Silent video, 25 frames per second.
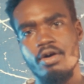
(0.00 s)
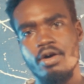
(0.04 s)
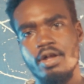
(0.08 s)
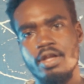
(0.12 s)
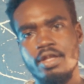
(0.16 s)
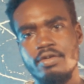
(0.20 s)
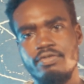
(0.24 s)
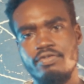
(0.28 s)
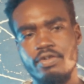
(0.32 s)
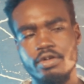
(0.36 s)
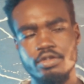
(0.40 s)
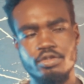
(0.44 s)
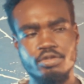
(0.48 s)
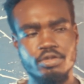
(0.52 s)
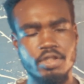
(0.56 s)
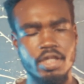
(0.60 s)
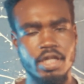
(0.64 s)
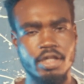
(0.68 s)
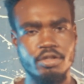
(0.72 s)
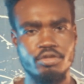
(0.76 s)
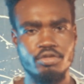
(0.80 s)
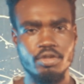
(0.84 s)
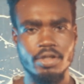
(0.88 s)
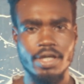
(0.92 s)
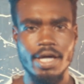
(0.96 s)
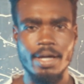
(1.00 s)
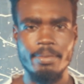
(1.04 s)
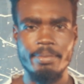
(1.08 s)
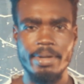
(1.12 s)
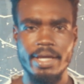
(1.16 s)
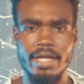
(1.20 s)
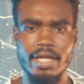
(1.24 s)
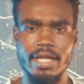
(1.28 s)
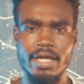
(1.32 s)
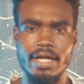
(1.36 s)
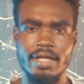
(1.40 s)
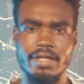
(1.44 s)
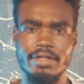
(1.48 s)
Only for today to come,
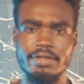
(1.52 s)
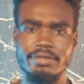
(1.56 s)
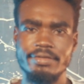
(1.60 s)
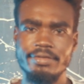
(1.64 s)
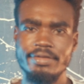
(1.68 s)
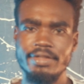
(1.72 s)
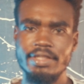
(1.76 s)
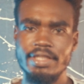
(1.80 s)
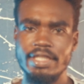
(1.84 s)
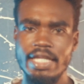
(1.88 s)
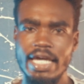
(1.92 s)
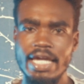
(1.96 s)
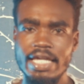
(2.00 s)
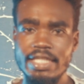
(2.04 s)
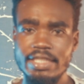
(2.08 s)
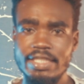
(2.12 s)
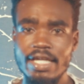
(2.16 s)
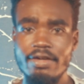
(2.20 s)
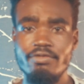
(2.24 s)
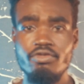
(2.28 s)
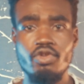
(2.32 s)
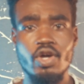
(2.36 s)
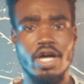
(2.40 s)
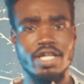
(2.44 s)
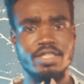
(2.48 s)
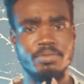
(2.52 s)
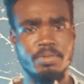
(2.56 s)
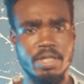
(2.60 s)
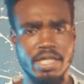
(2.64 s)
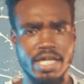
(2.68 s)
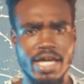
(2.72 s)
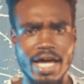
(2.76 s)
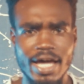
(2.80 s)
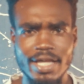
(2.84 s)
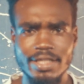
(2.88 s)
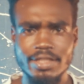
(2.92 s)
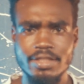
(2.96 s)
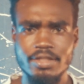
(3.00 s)
and then the interview has
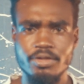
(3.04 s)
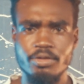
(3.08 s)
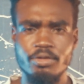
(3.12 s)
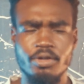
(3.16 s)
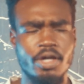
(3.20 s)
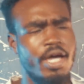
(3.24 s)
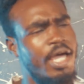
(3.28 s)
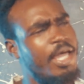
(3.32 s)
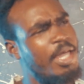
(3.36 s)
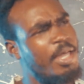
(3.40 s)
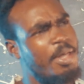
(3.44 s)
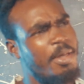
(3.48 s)
been cancelled.